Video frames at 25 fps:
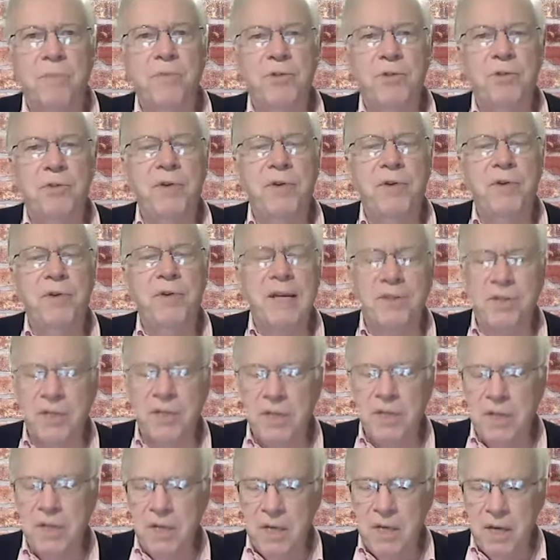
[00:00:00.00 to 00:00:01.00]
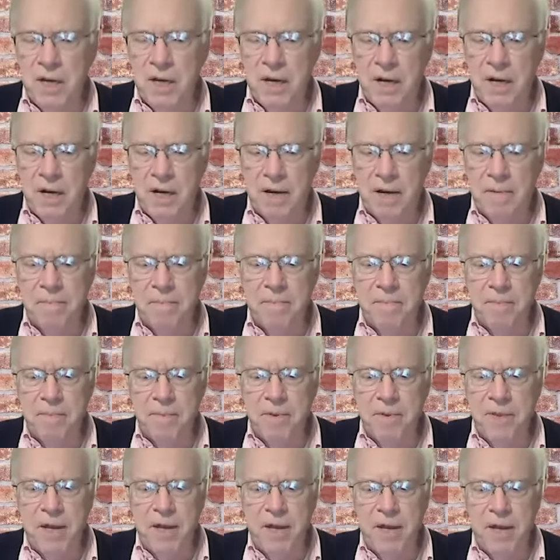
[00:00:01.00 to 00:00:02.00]
trend
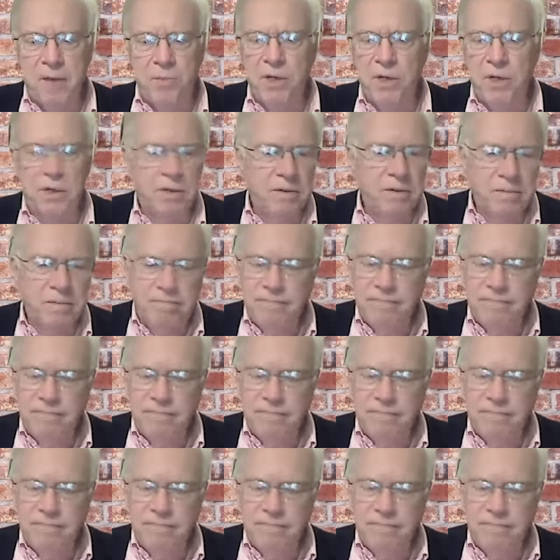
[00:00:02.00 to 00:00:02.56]
that we could,